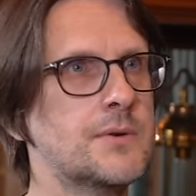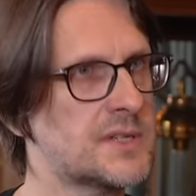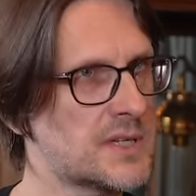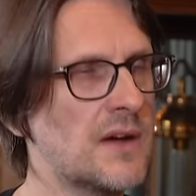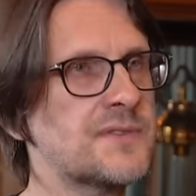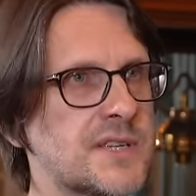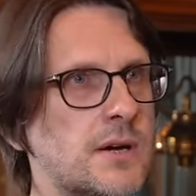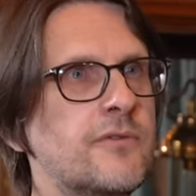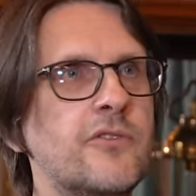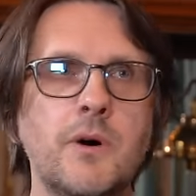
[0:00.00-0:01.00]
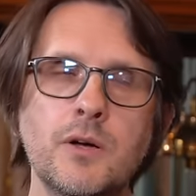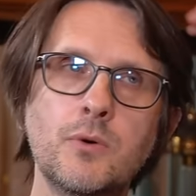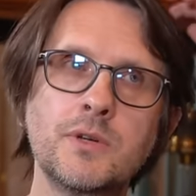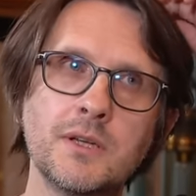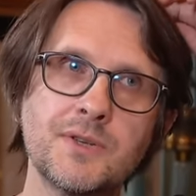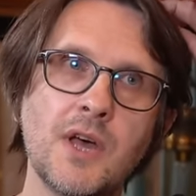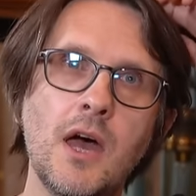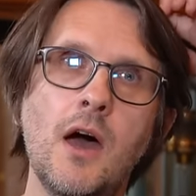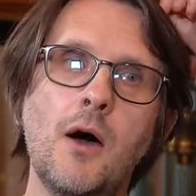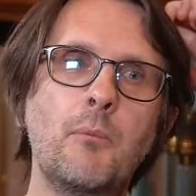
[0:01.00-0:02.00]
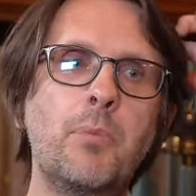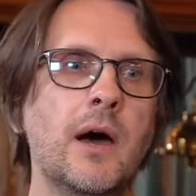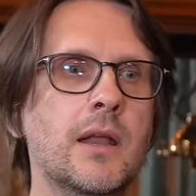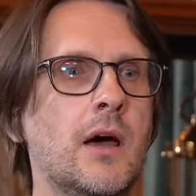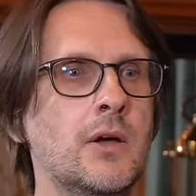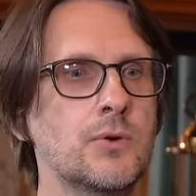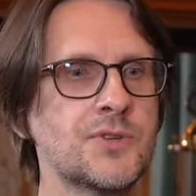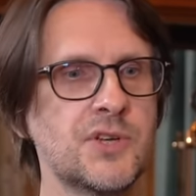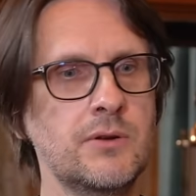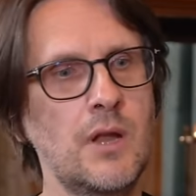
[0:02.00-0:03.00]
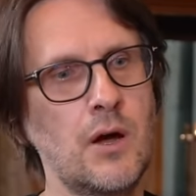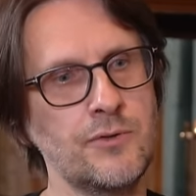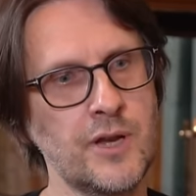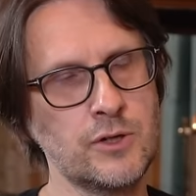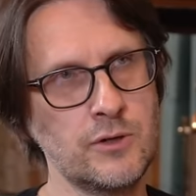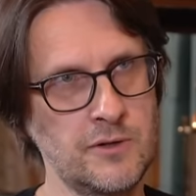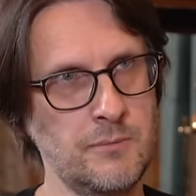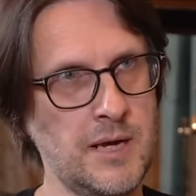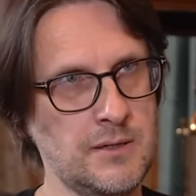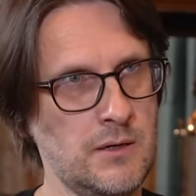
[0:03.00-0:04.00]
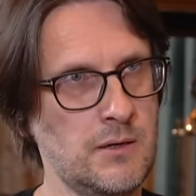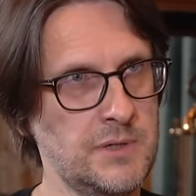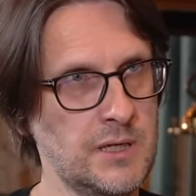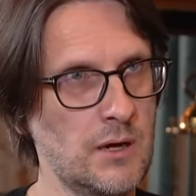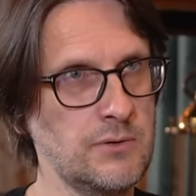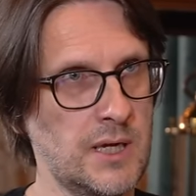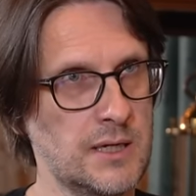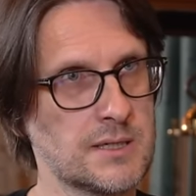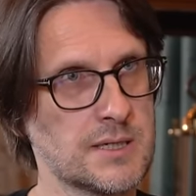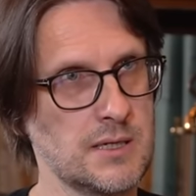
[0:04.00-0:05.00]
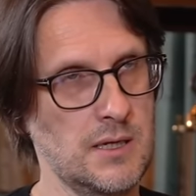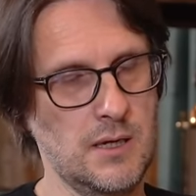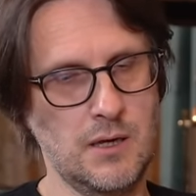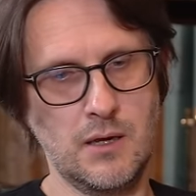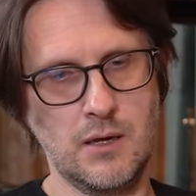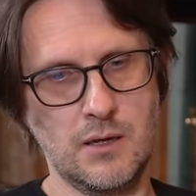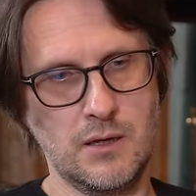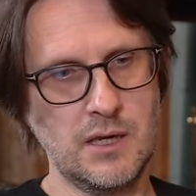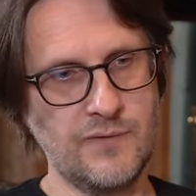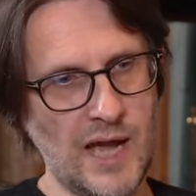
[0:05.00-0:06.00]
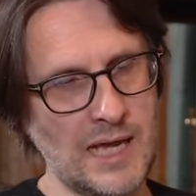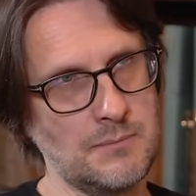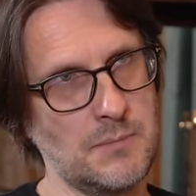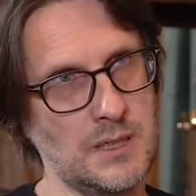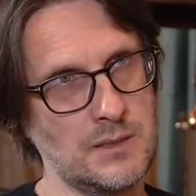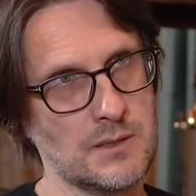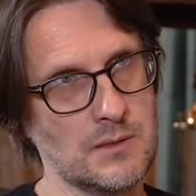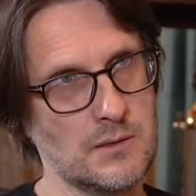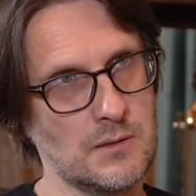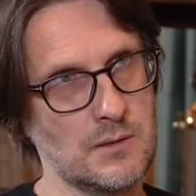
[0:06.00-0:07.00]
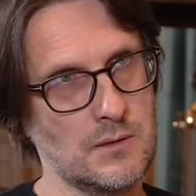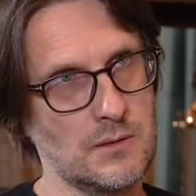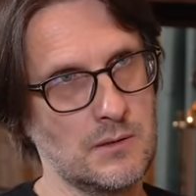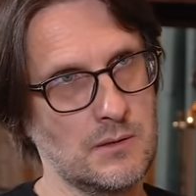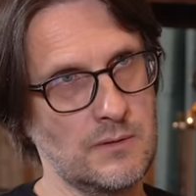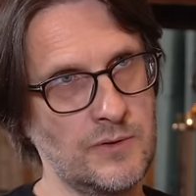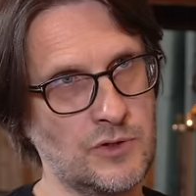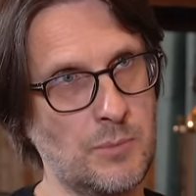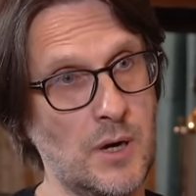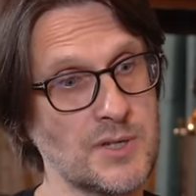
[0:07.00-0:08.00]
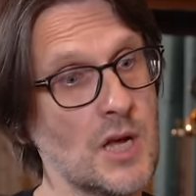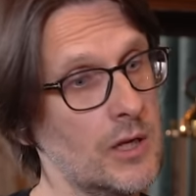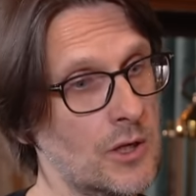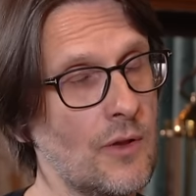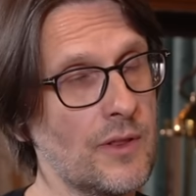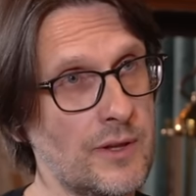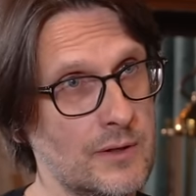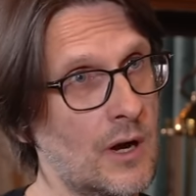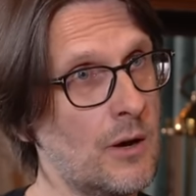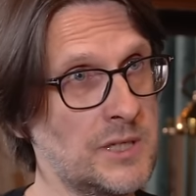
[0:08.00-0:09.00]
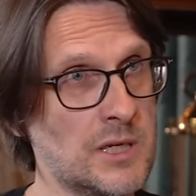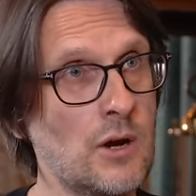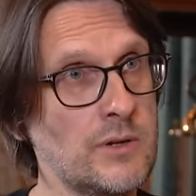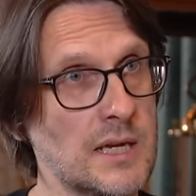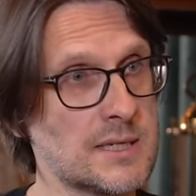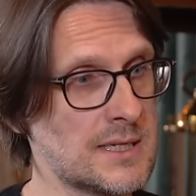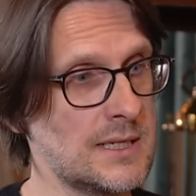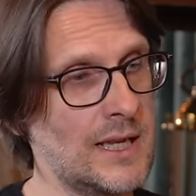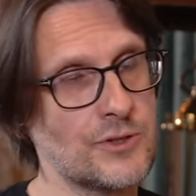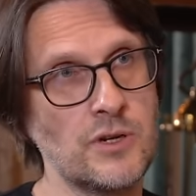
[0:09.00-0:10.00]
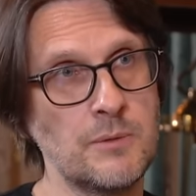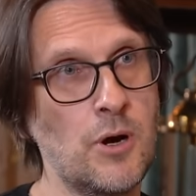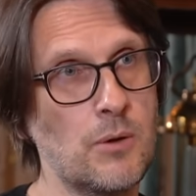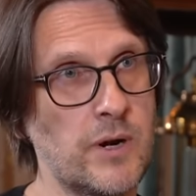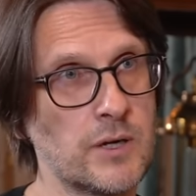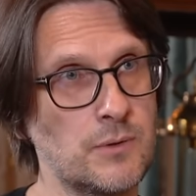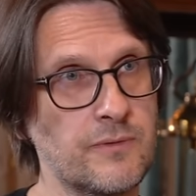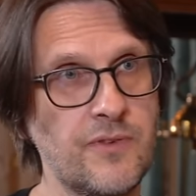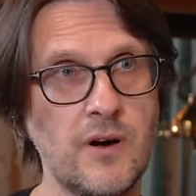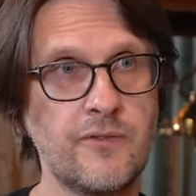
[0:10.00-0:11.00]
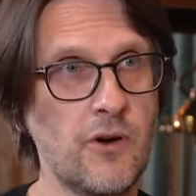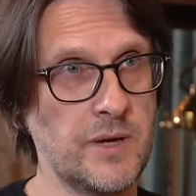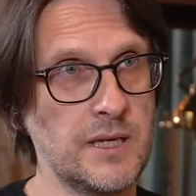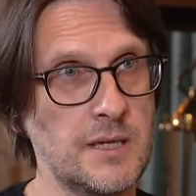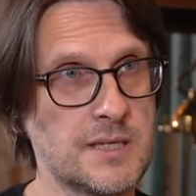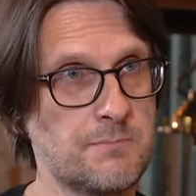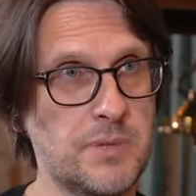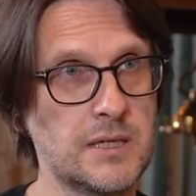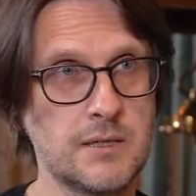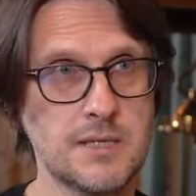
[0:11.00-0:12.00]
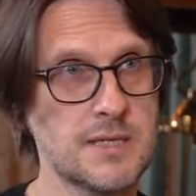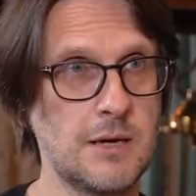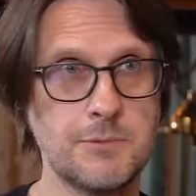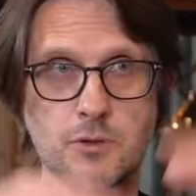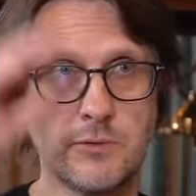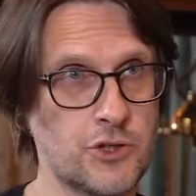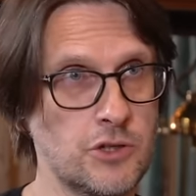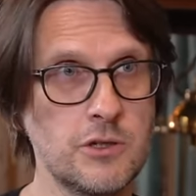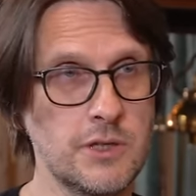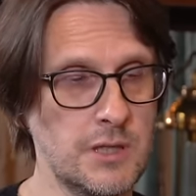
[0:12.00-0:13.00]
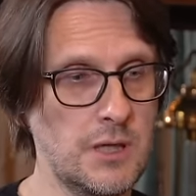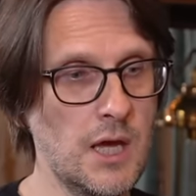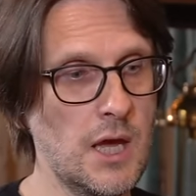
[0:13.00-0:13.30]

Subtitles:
It was a tough sell for my audience. But I also know that I couldn't have made the Harmony Codex if I hadn't made Future Bites. Not that the Harmony Codex is an electronic pop record, far from it. It's a big conceptual journey.